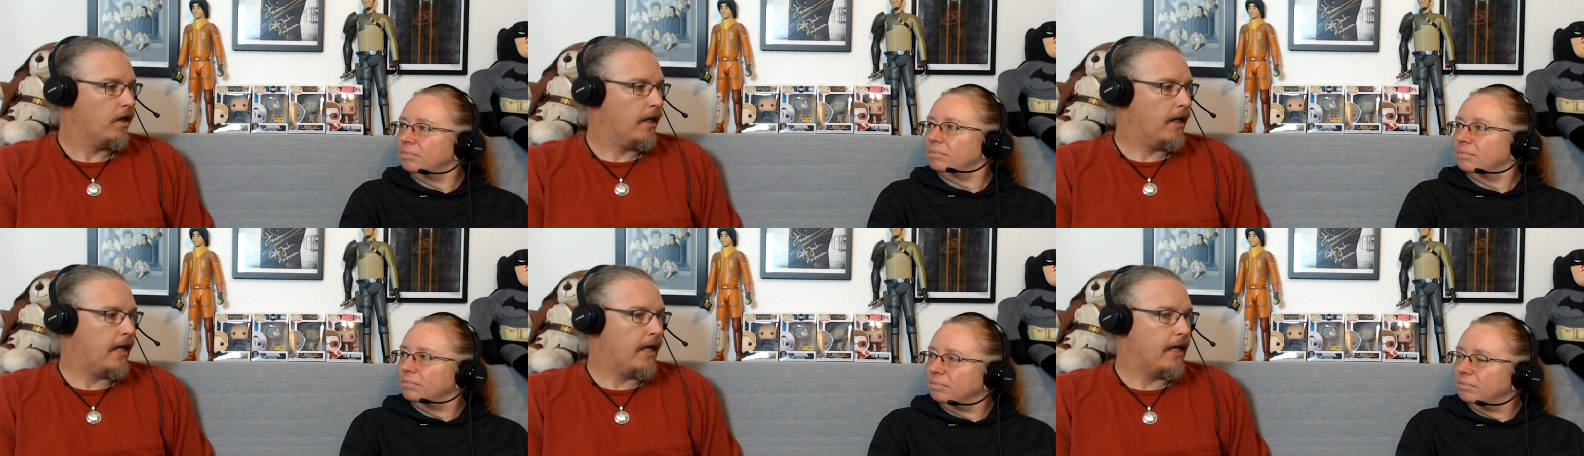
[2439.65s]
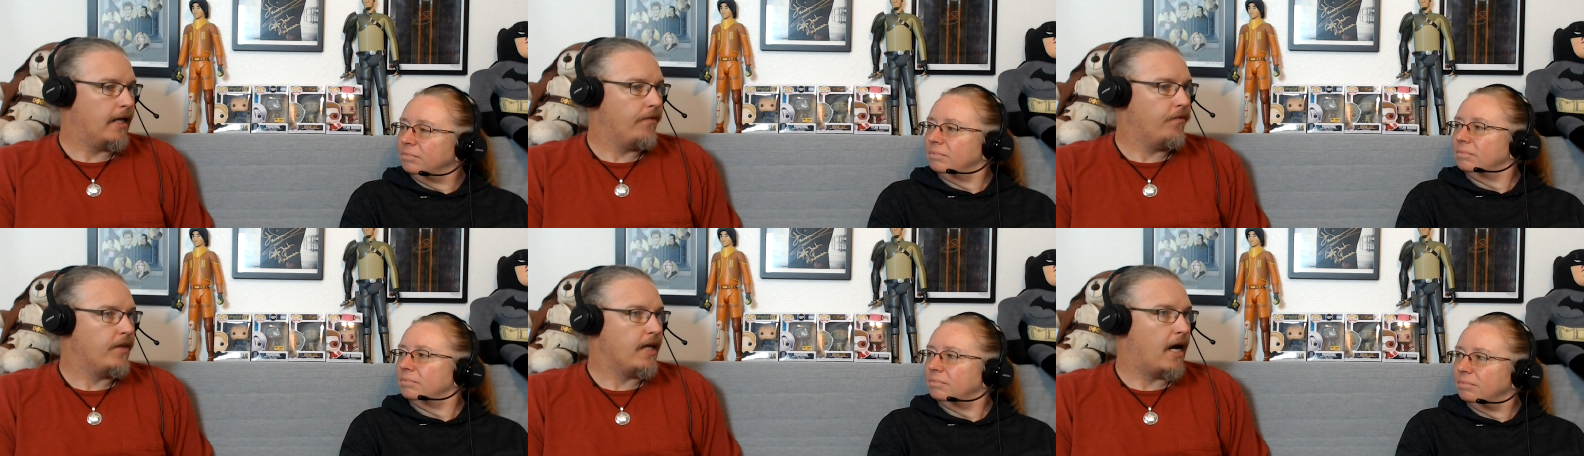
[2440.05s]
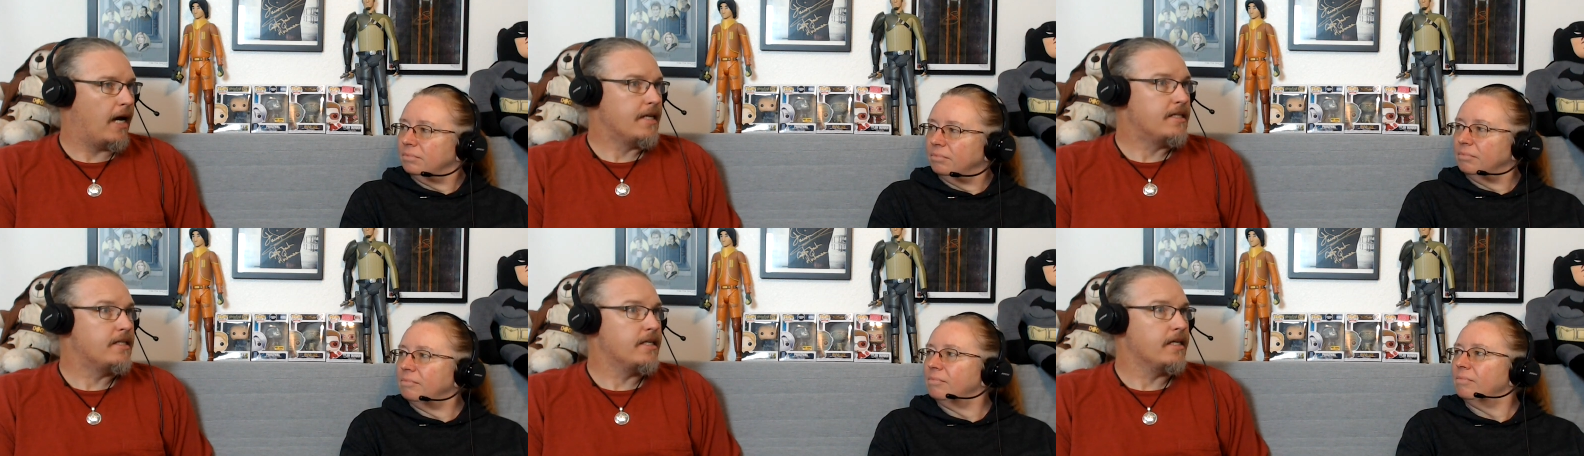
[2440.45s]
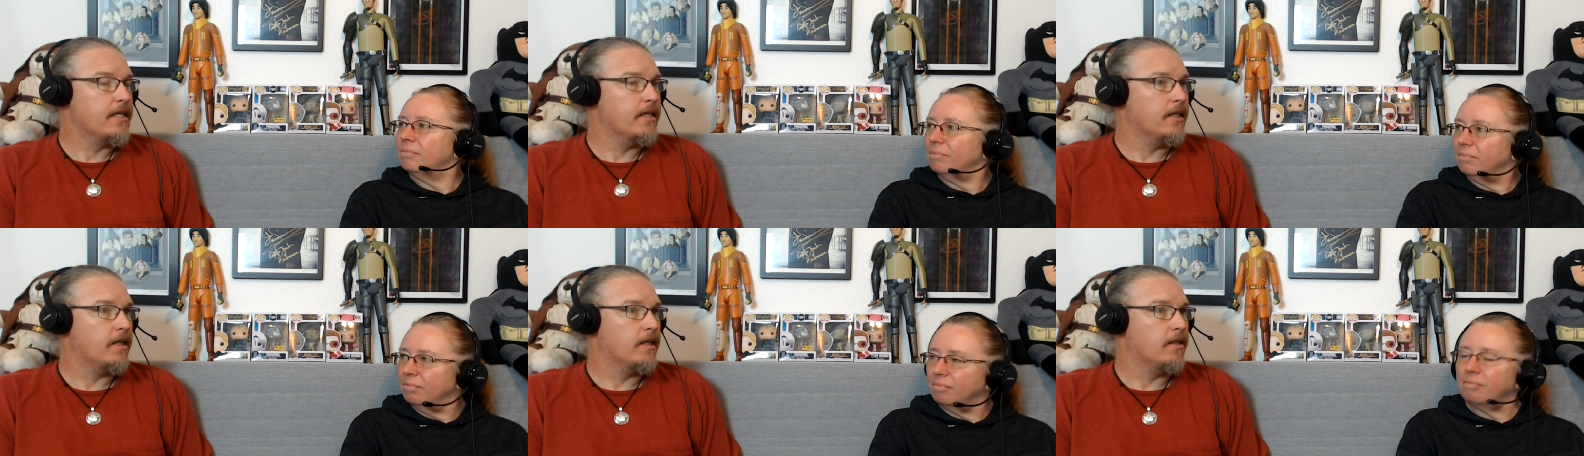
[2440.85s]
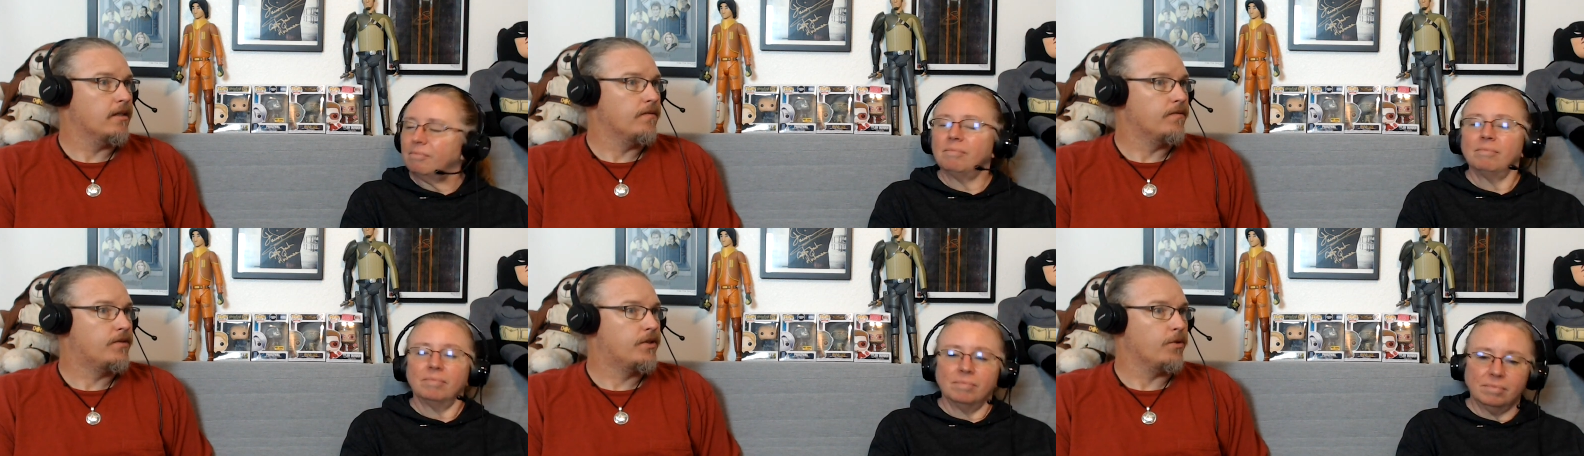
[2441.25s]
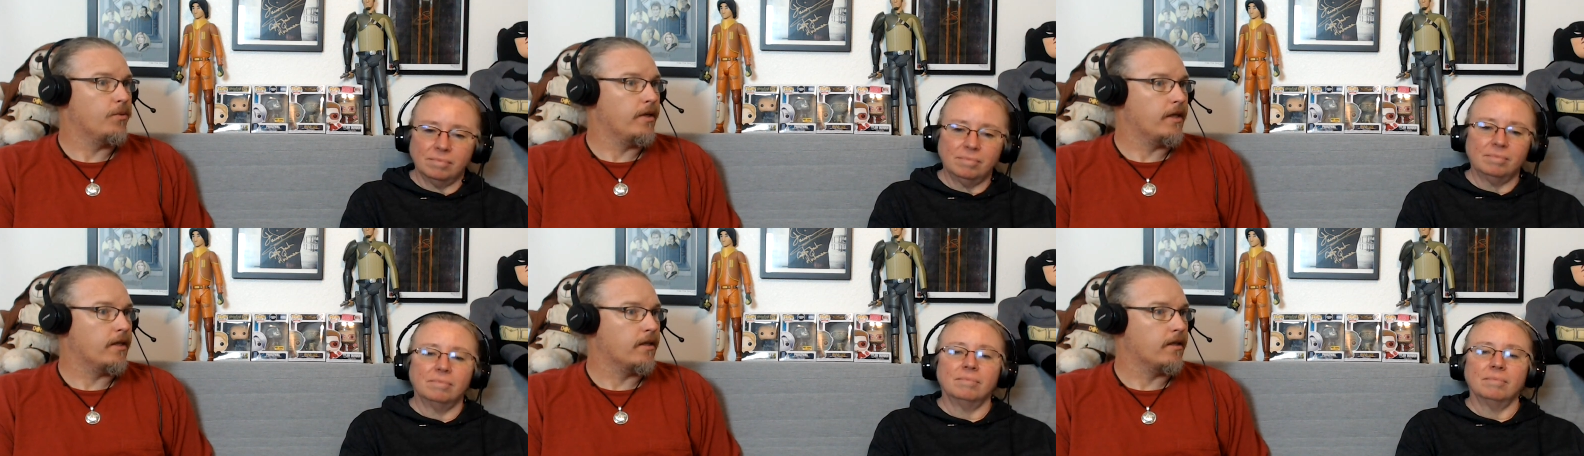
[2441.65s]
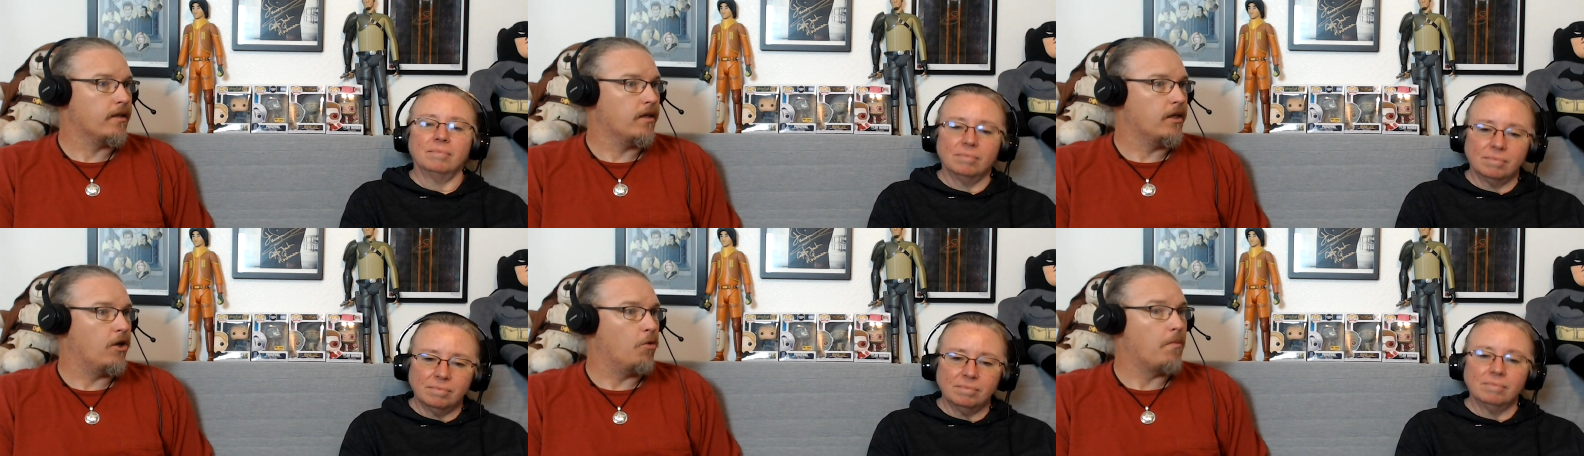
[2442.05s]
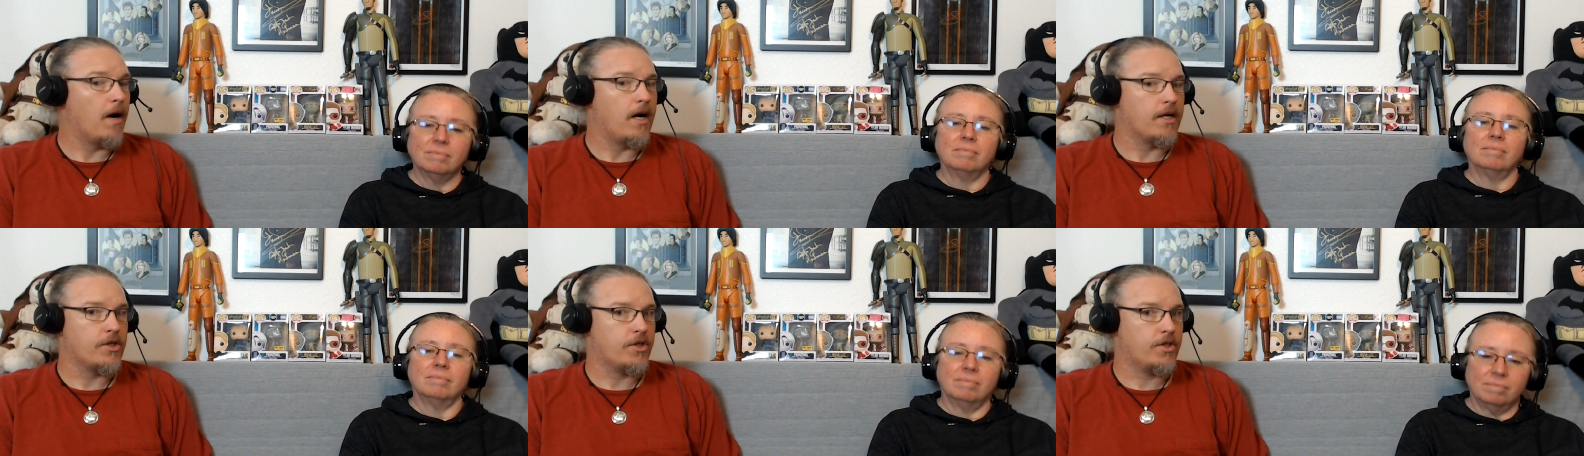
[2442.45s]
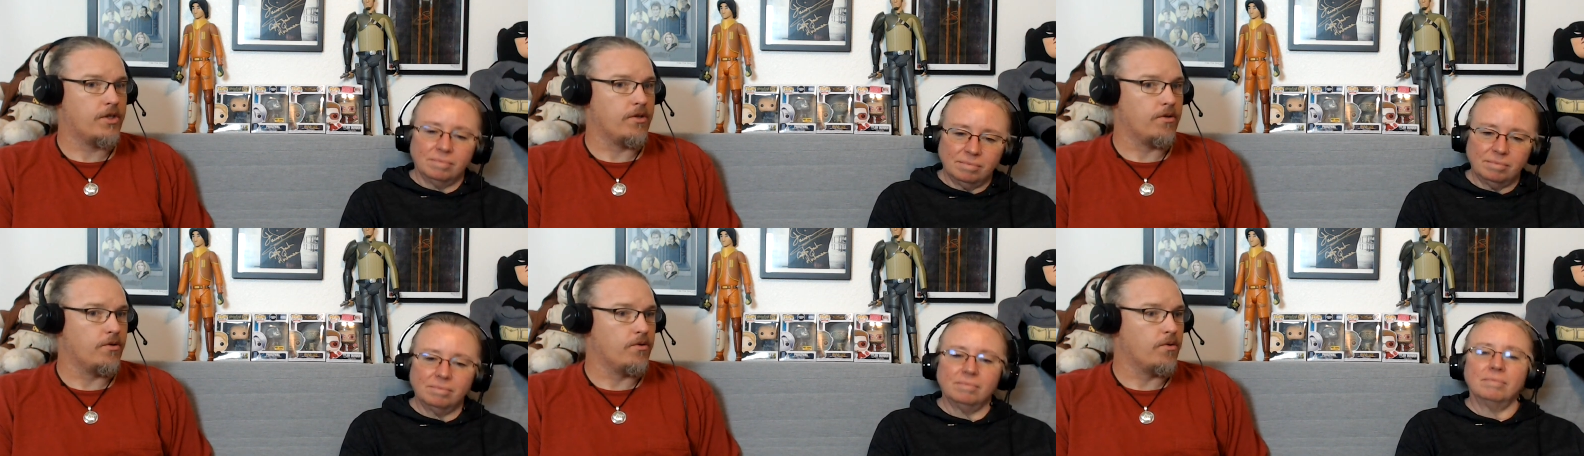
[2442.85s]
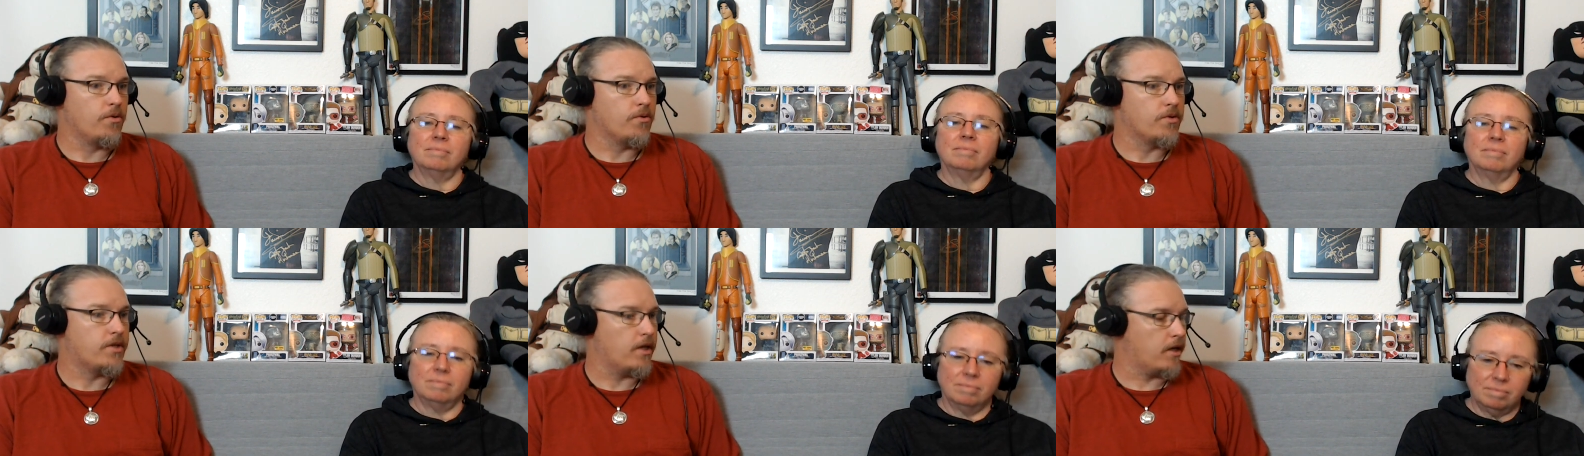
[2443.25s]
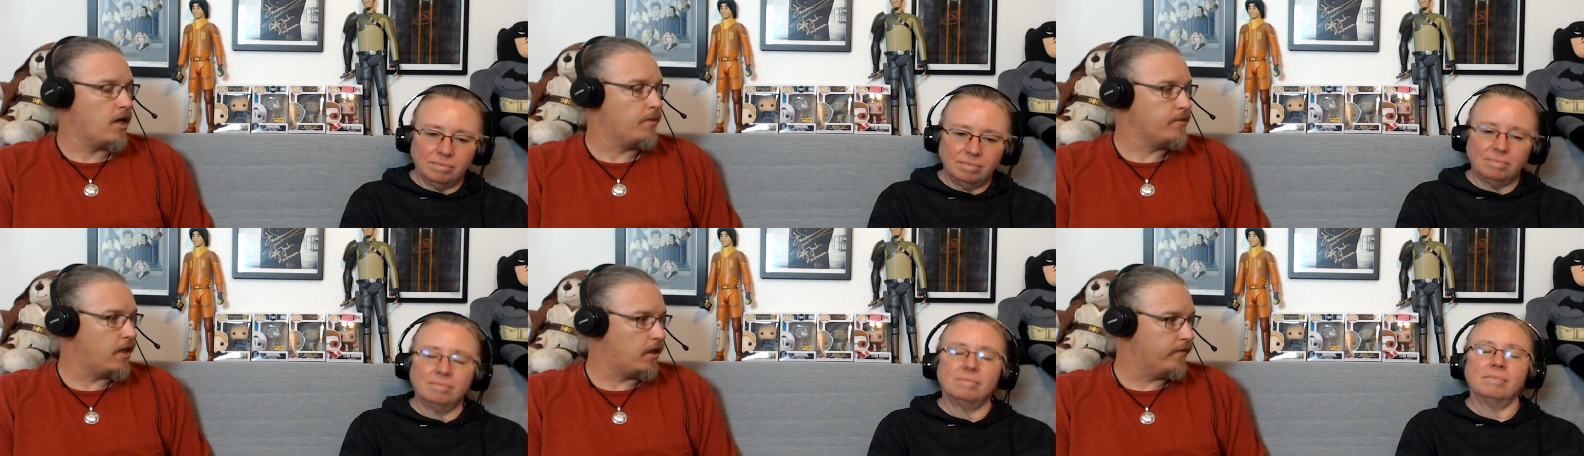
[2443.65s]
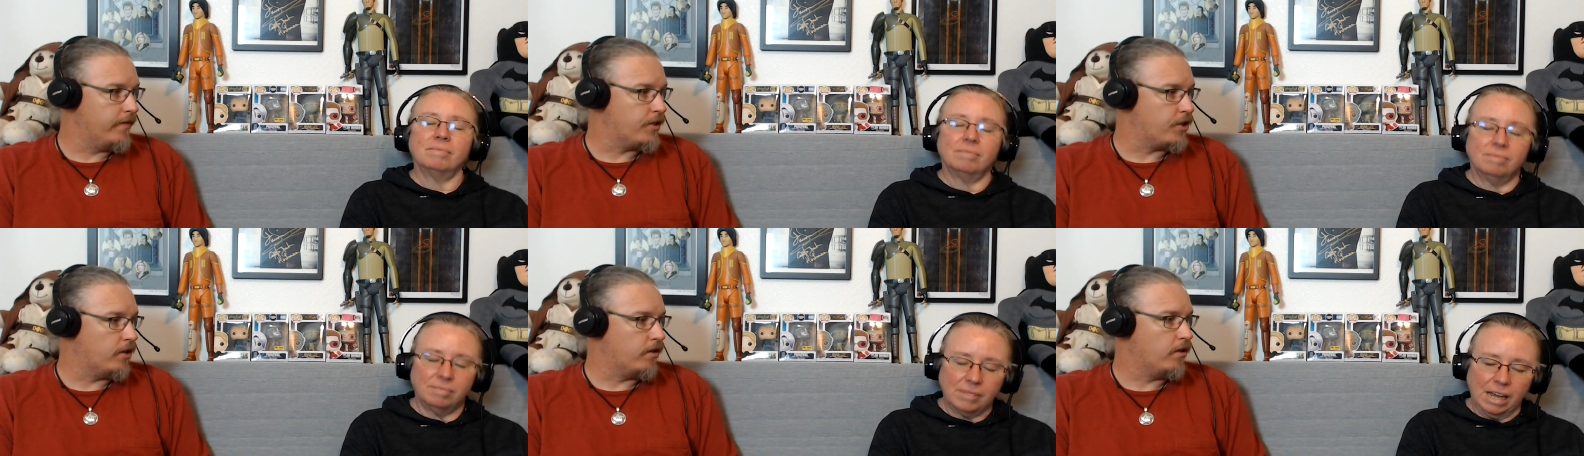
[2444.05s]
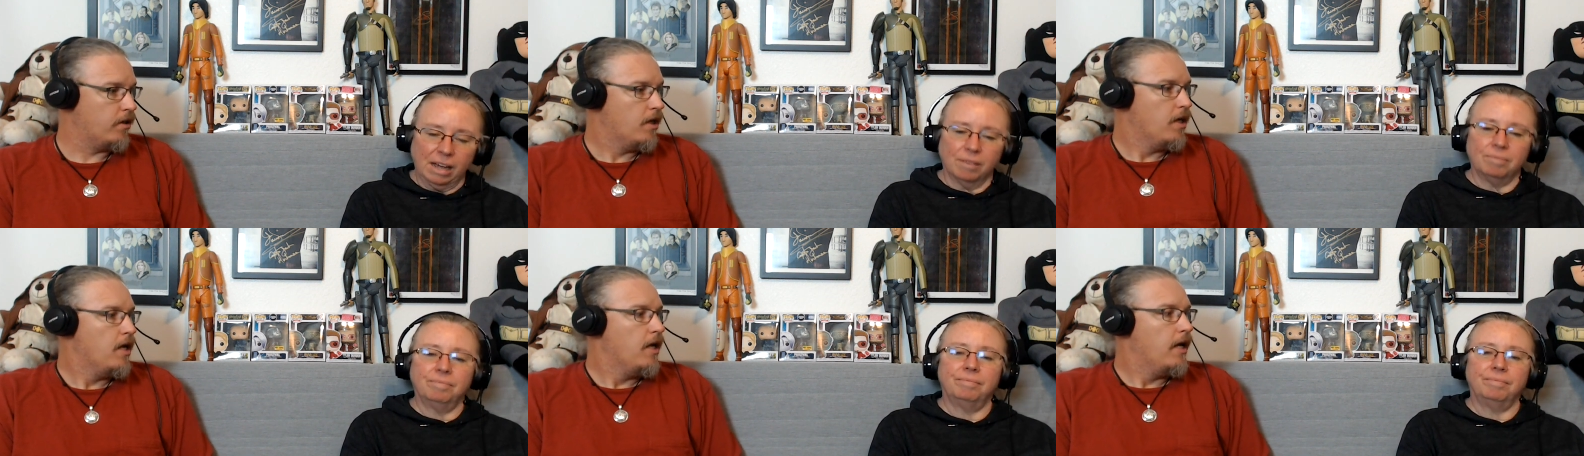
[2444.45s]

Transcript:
Speaker 1: and the idea of doing an homage to sitcom television yeah.